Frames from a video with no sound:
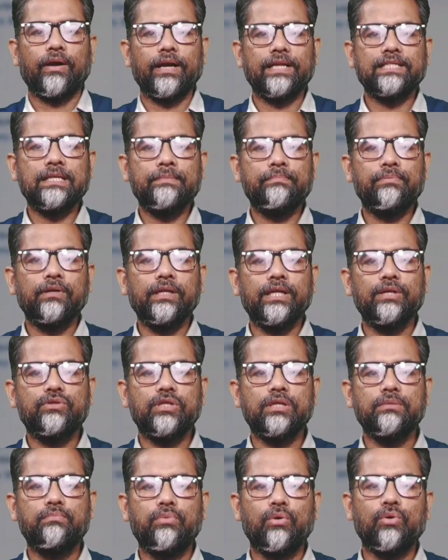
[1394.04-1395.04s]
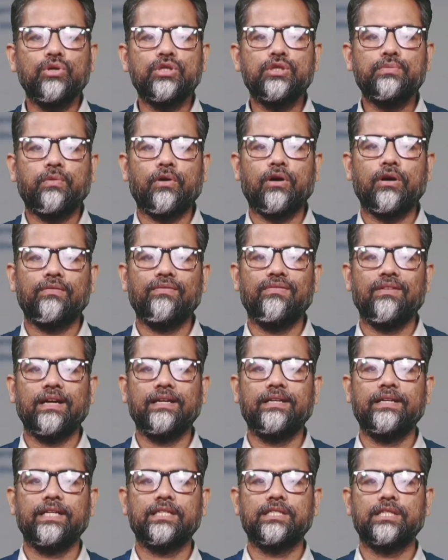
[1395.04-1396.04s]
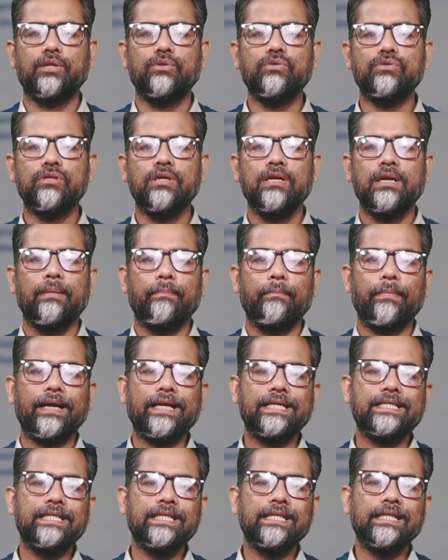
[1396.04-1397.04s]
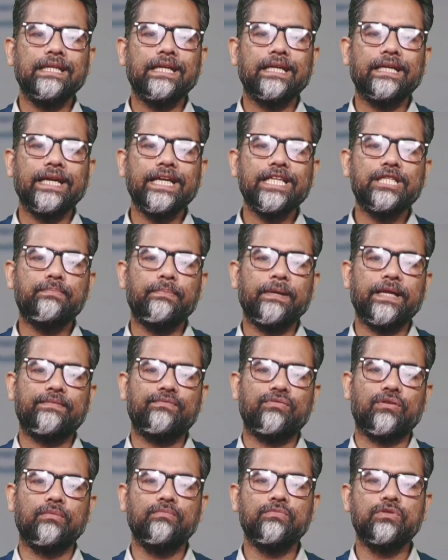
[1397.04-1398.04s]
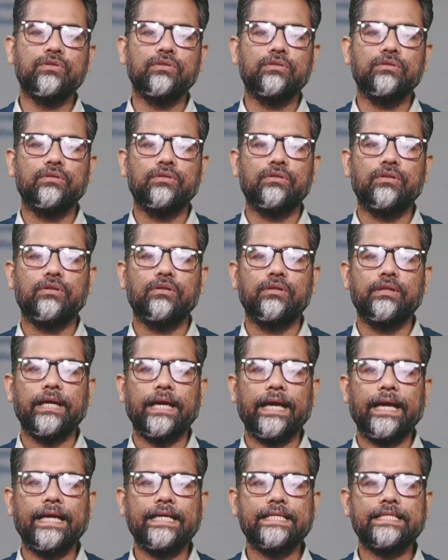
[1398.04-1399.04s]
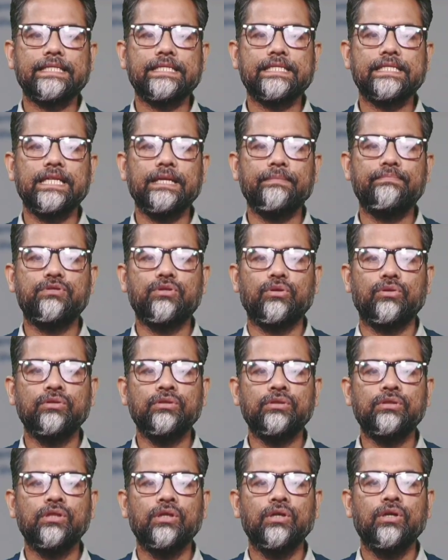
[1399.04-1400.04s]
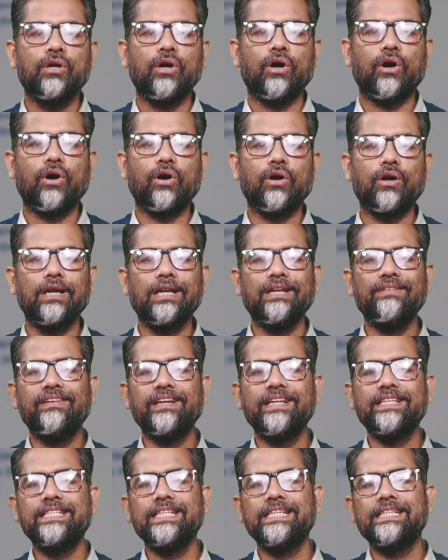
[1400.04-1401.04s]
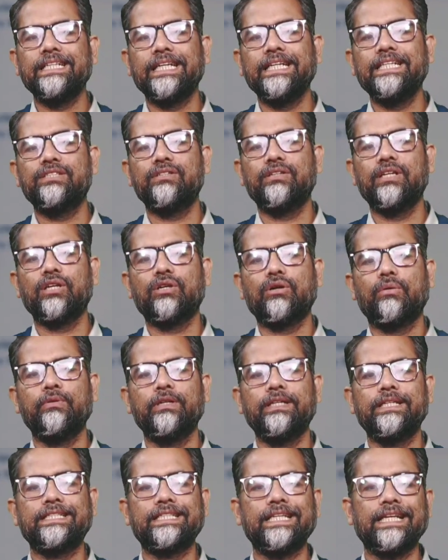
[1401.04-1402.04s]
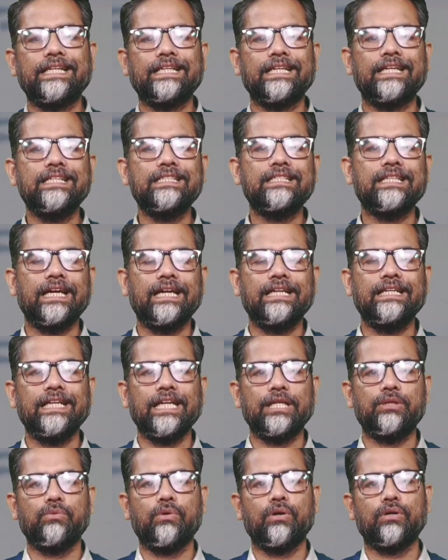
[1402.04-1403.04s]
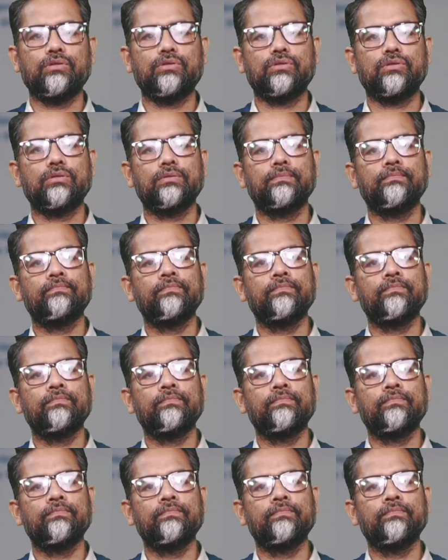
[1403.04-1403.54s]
for example, using boats for flood rescues, managing raised platforms as safe zones, or leveraging traditional community shelters and networks.